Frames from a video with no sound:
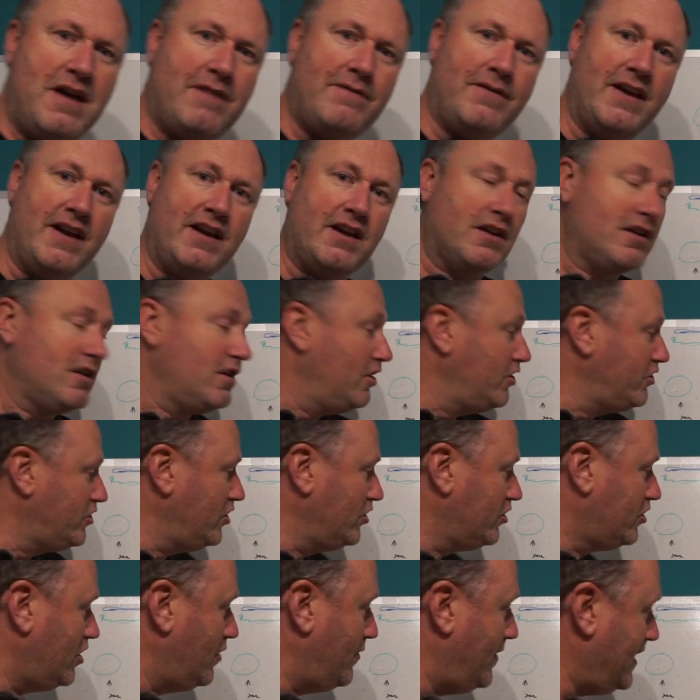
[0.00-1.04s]
the Mavic, as
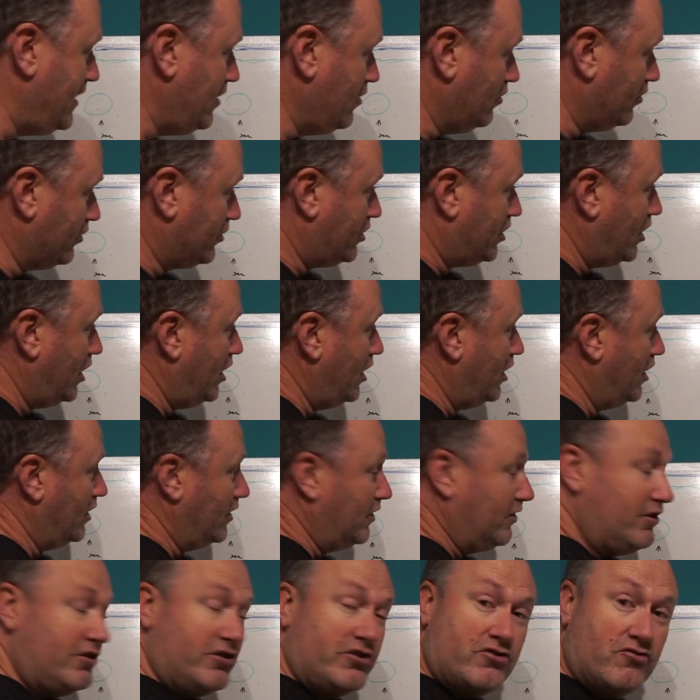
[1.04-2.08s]
you're doing your
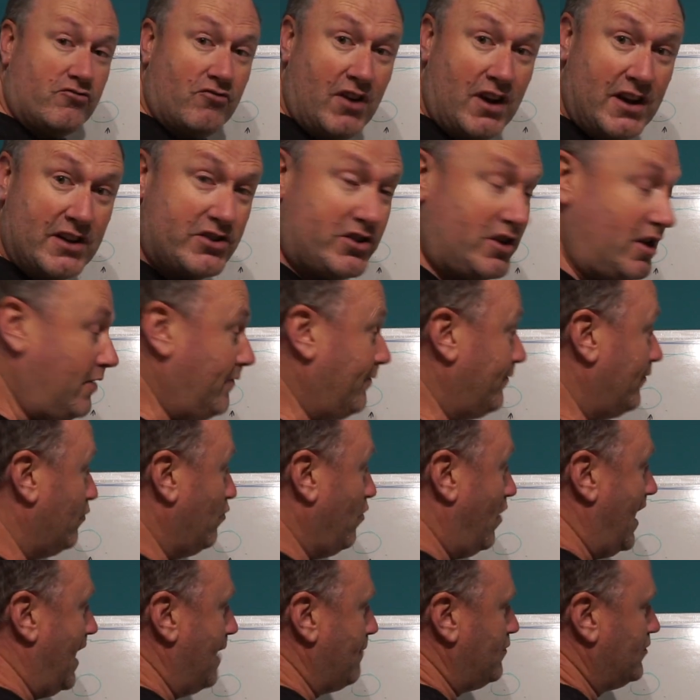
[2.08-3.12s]
turns, right, so
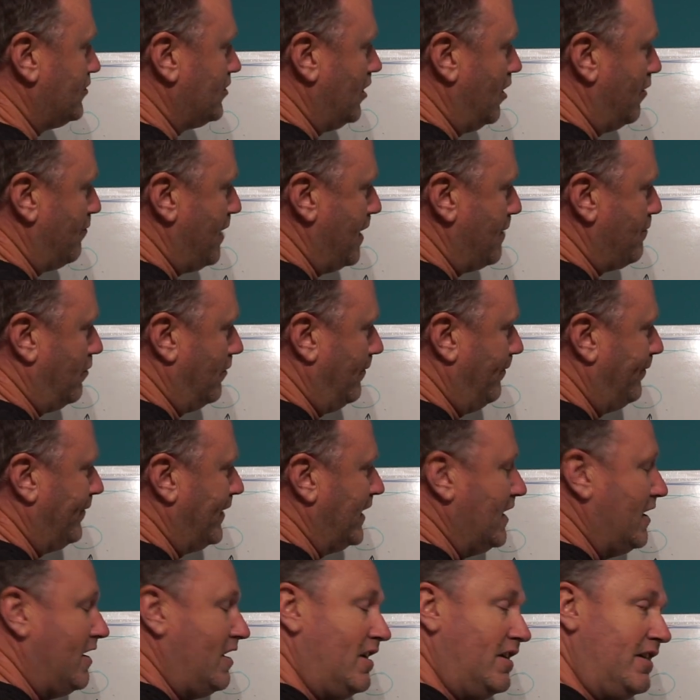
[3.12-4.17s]
what happens, a lot of people,
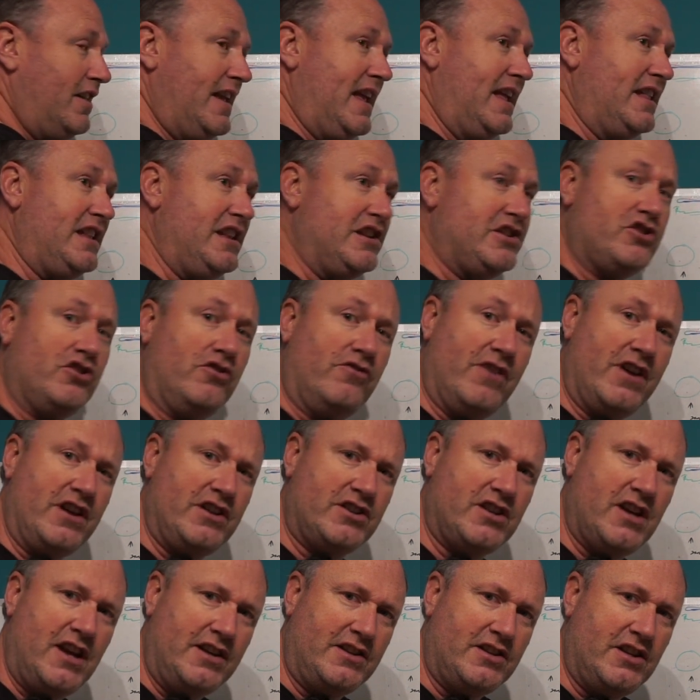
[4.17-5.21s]
they get
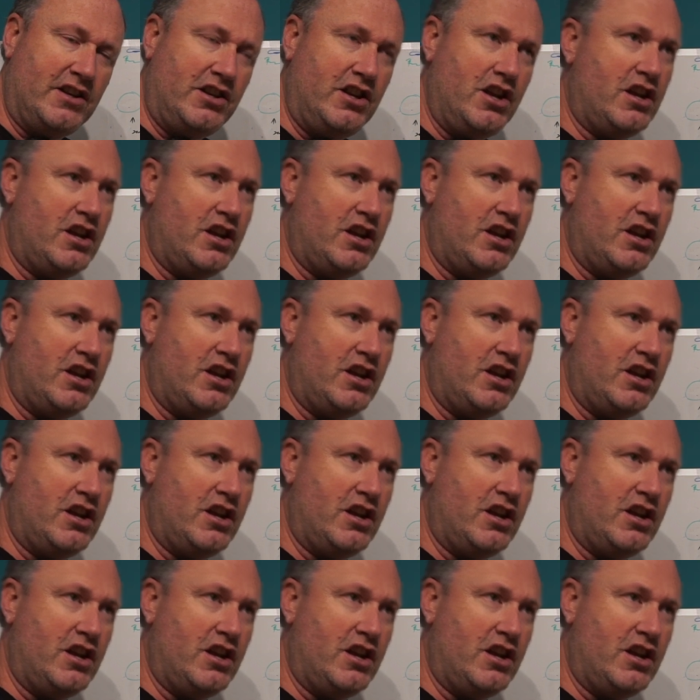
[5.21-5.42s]
disorientated.